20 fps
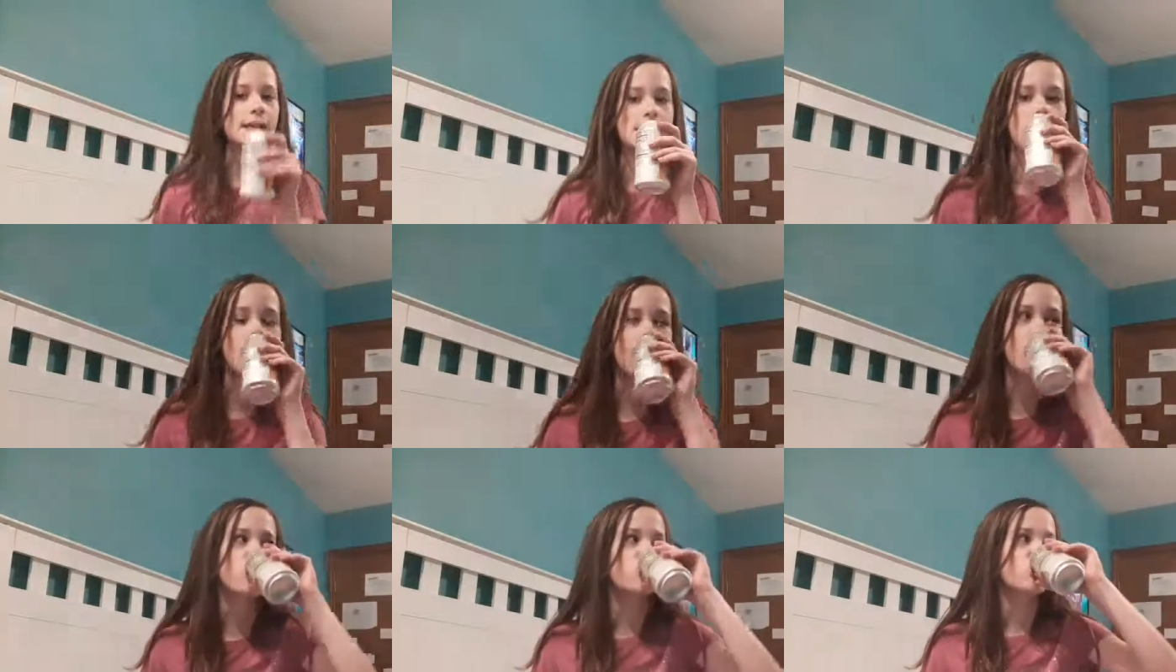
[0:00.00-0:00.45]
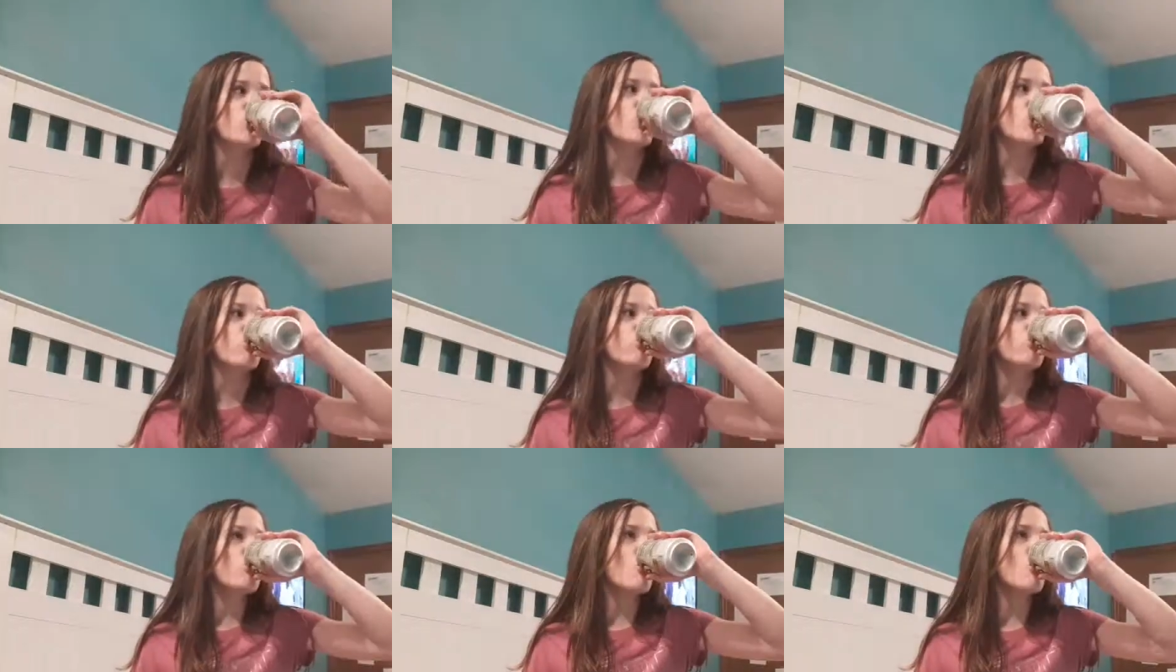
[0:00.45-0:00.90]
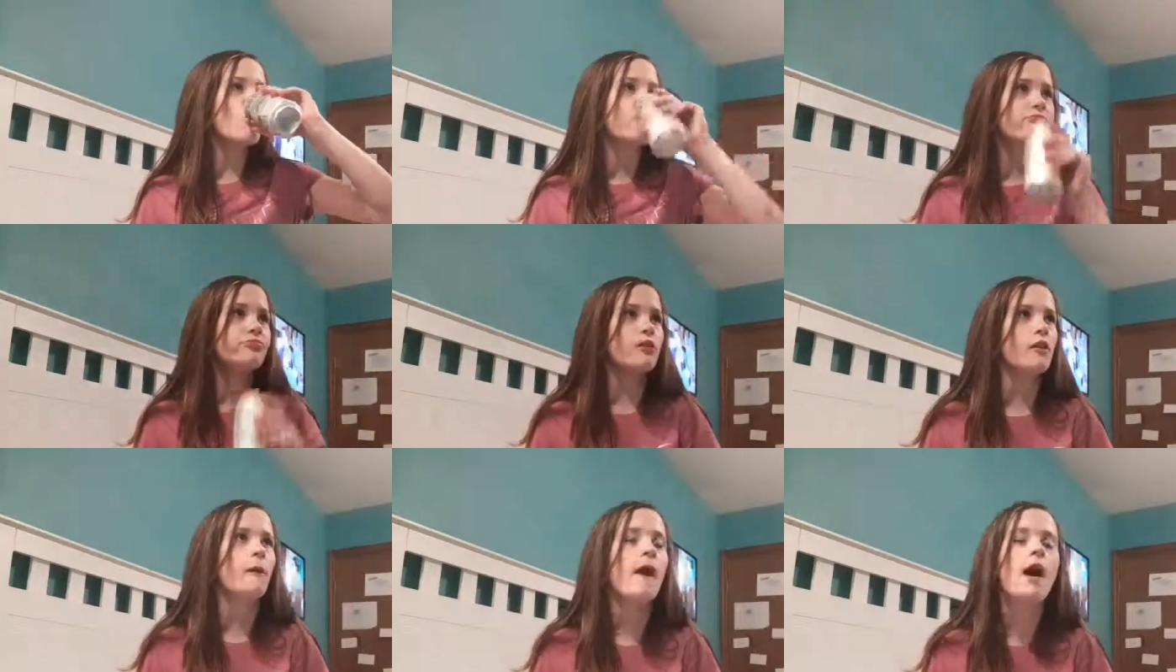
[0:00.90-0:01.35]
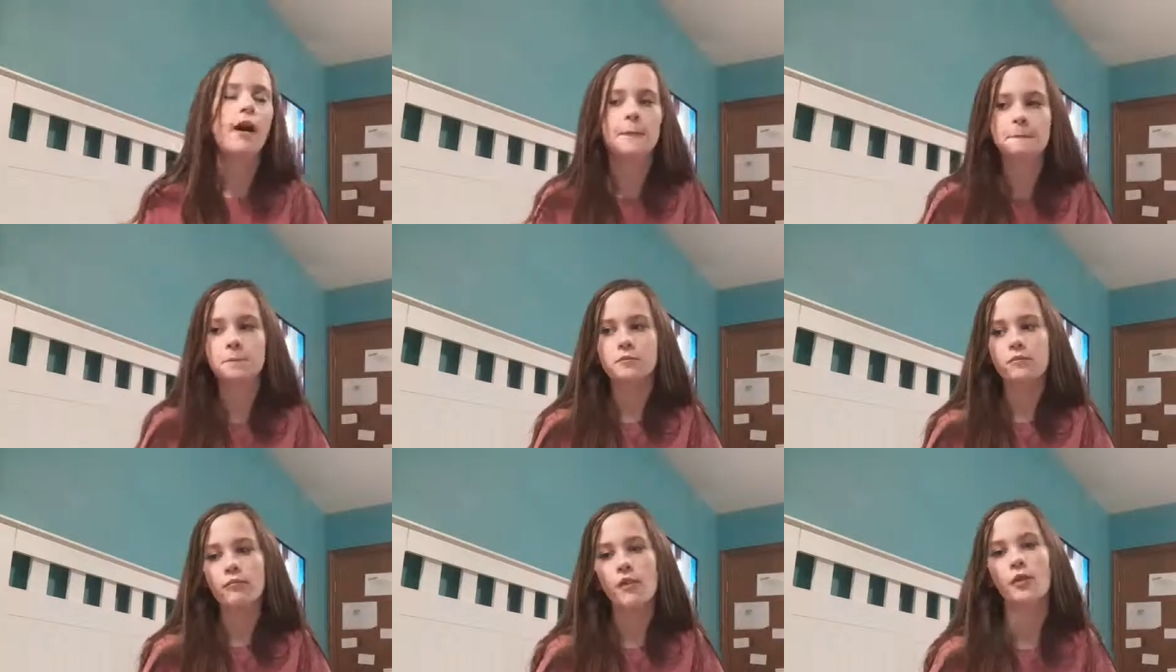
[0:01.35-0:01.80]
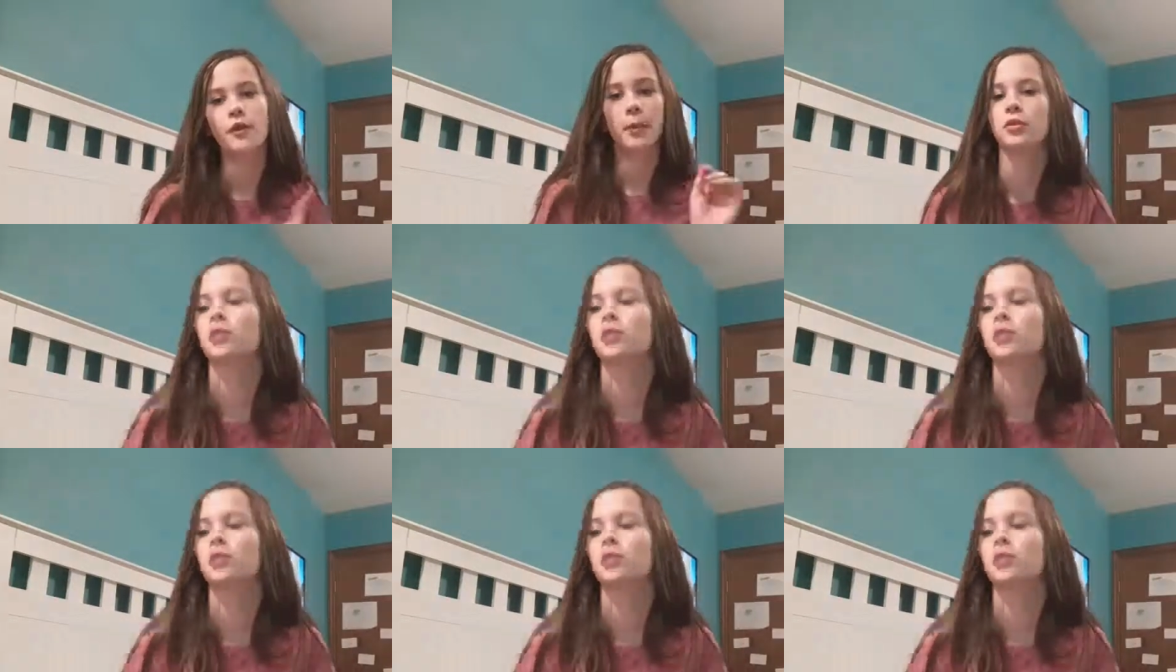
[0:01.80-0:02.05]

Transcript: So please hit that like